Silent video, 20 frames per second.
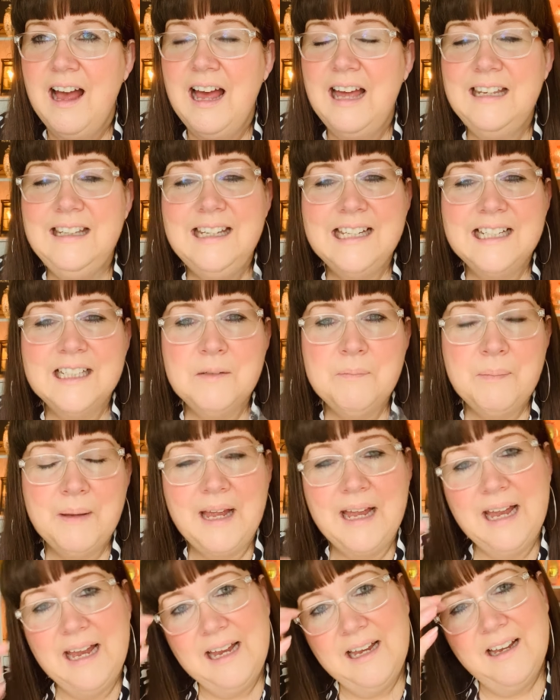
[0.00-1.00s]
little
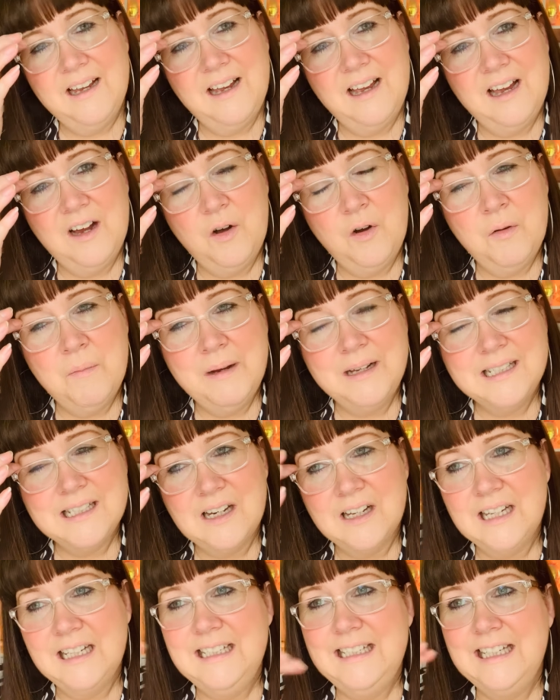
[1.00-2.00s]
bit, almost
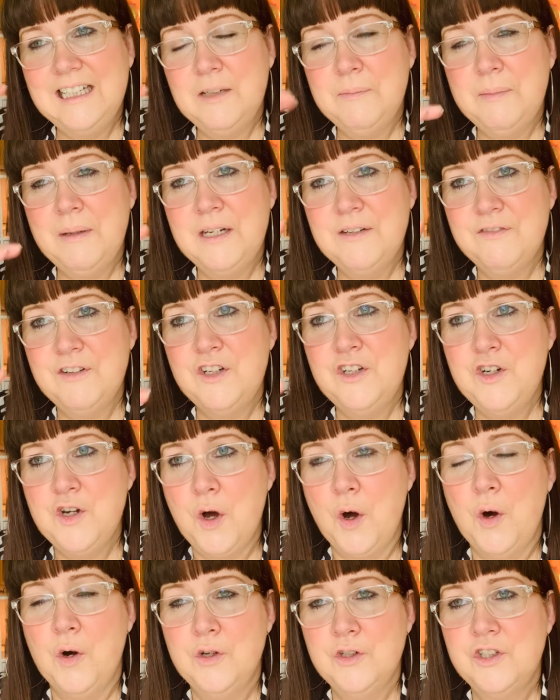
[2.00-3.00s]
like a little bit of a
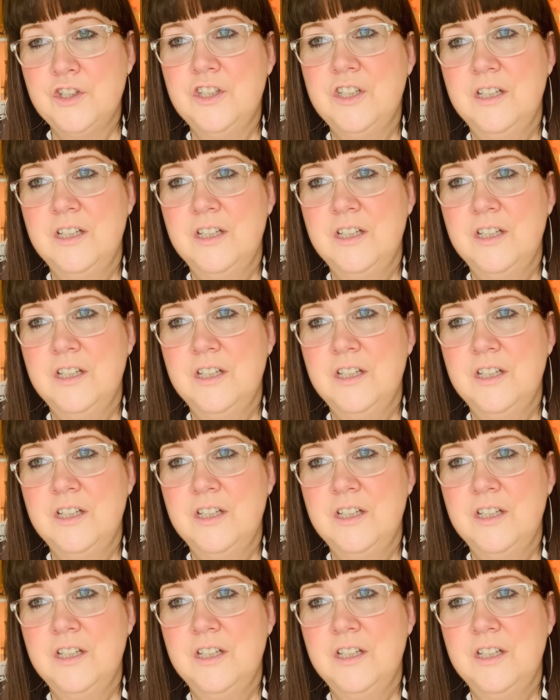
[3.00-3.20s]
nod